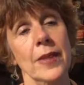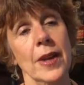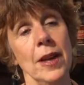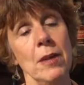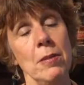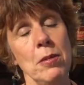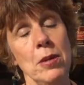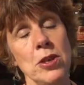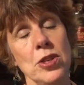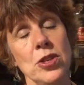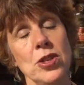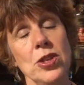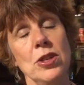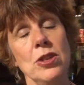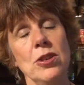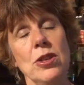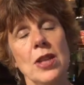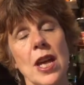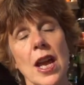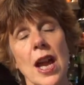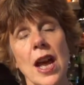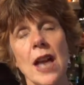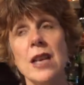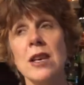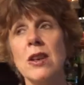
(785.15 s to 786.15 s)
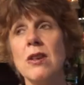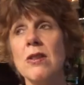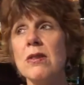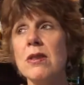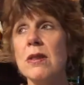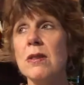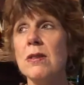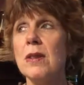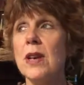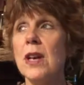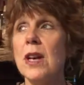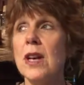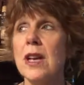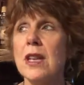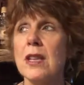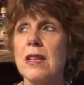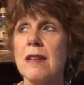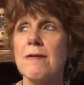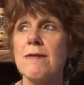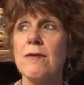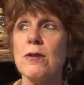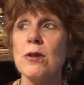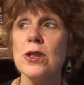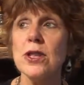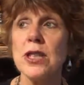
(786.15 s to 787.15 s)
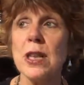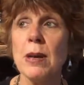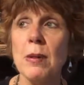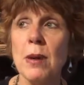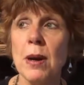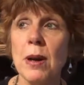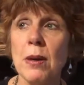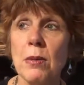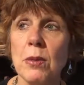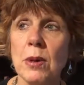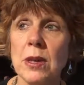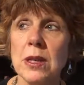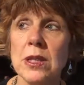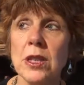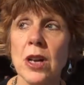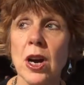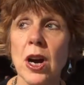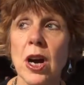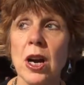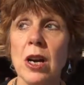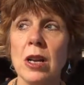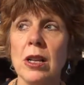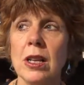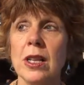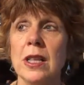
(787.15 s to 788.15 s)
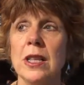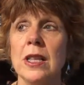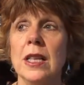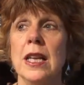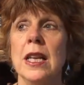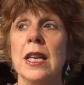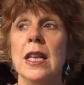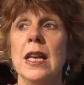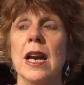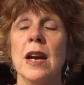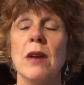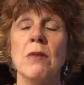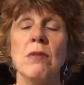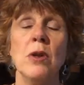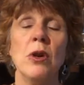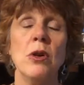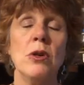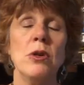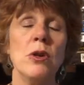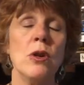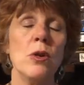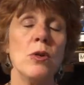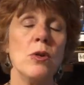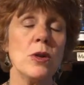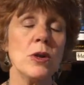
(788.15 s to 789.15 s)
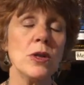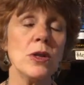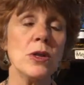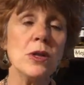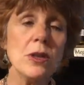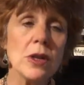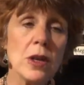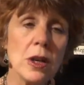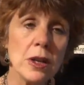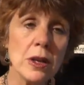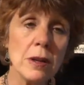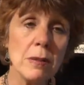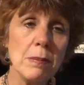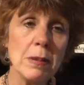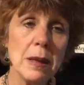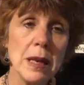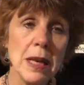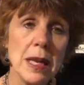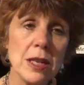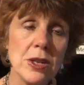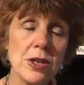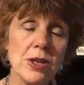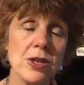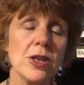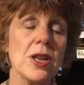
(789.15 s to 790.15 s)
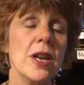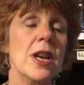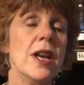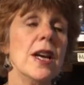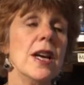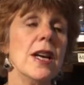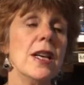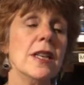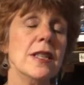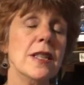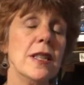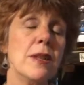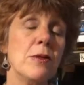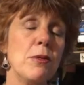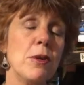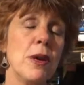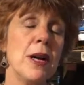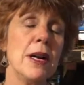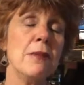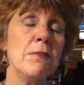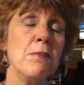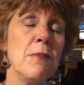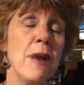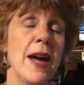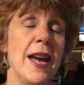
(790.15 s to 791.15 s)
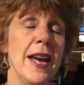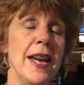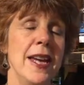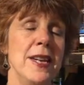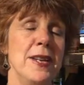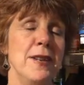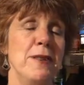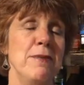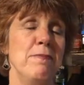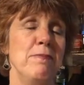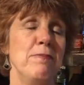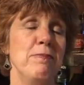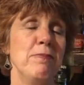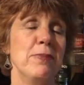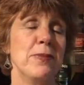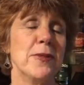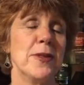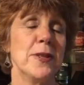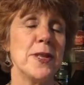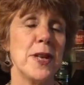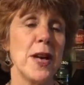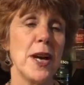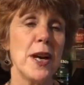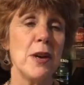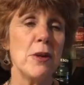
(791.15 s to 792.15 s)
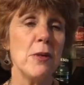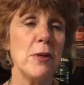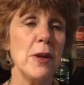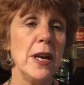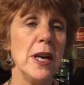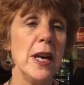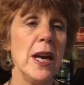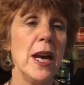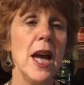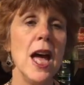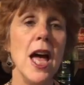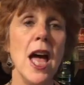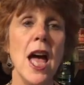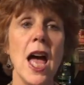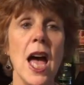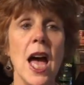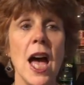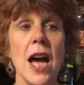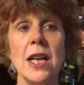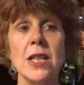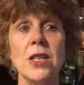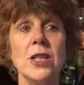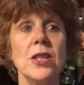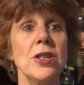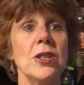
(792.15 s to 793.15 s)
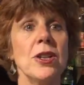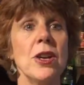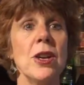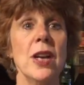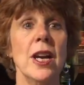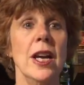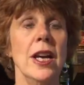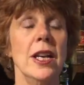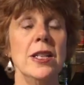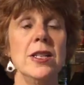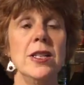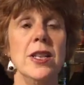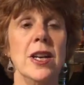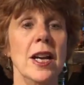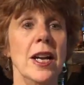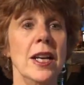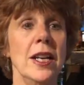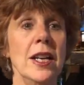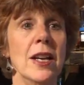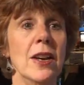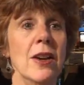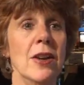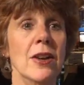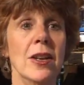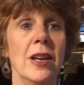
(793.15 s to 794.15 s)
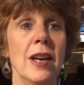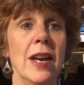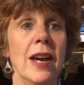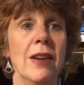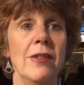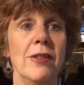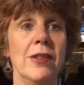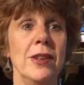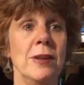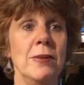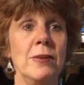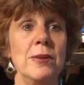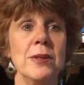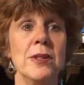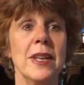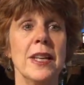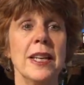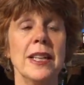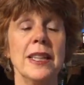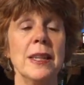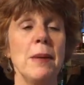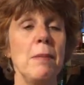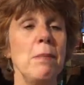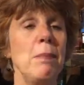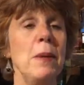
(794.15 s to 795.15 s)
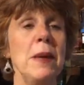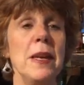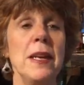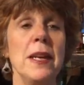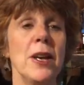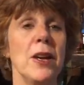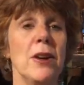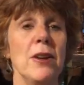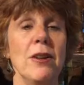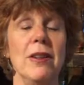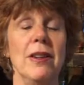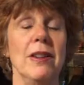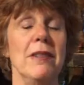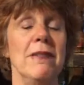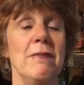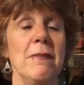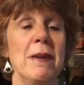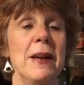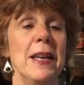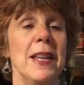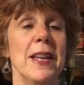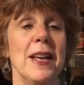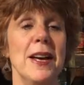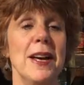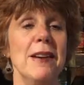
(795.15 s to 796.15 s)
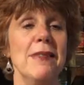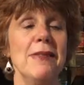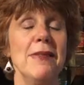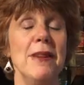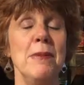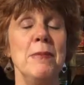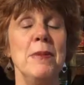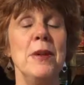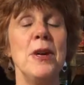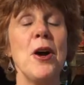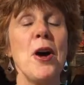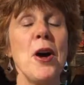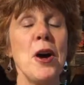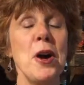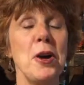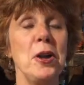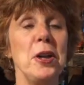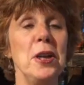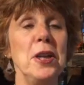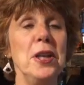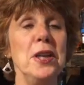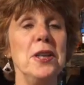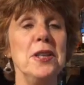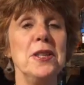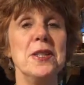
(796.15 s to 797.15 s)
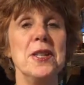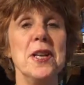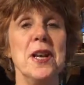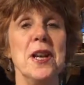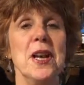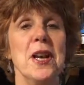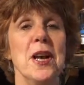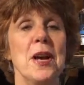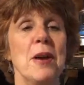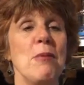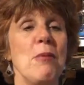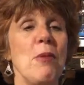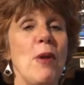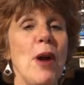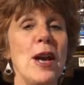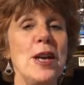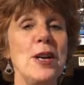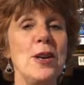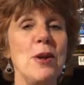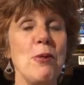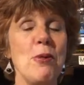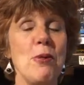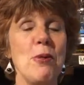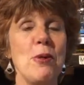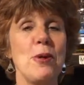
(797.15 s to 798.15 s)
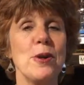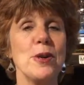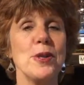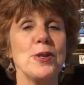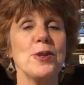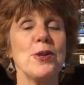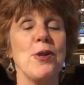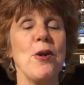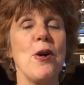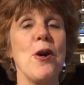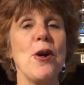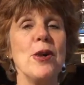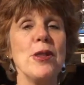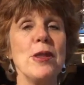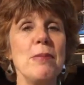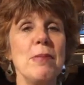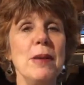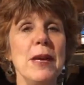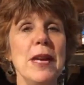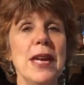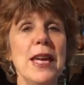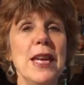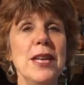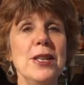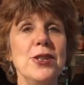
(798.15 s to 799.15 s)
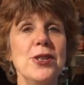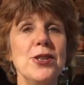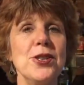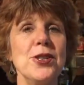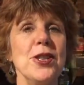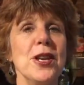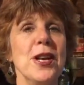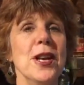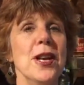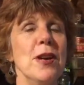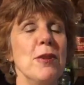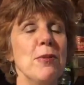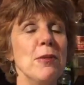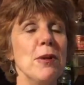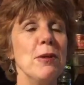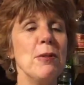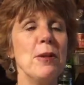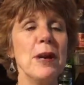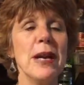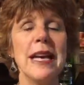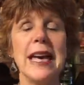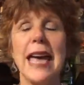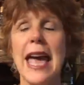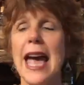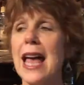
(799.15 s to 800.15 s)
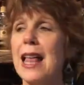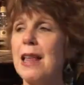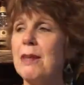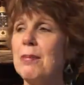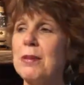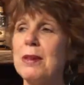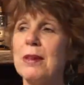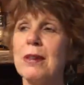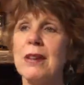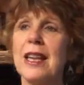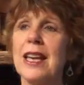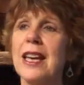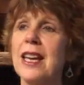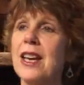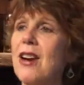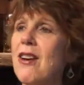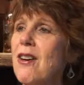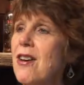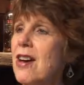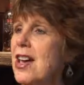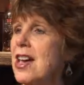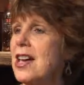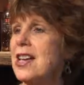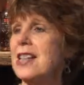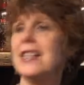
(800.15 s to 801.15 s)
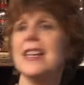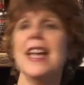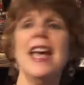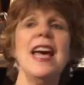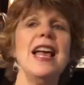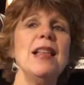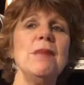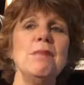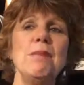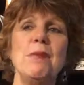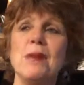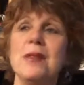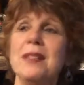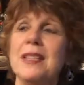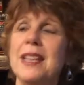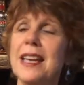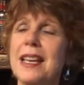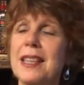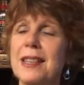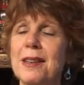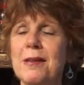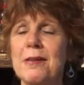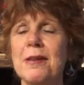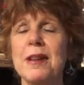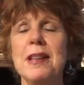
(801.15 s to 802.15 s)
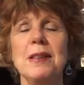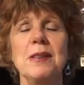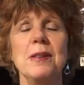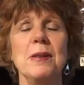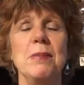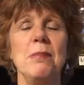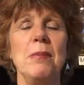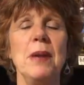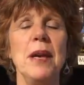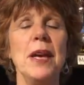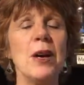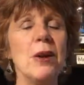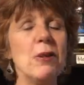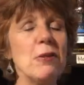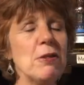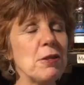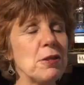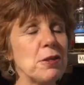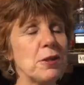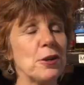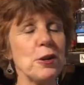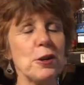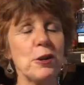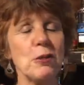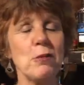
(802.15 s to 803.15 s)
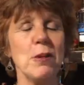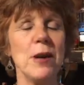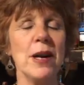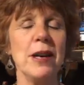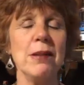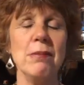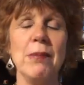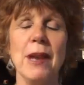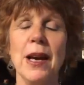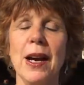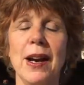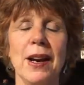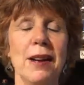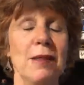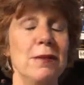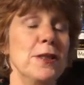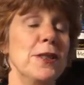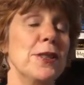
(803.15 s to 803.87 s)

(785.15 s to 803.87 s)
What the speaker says: I probably should do that. I know that the first time I went to Ireland and I rode horses on the beach, because I read my diary, I just thought I had died and gone to heaven. It was like the pinnacle of my life. I'm in Ireland, I'm riding a horse on the beach. We went galloping. They're like, "Go ahead, gallop on down the way." It's a big old thoroughbred mare.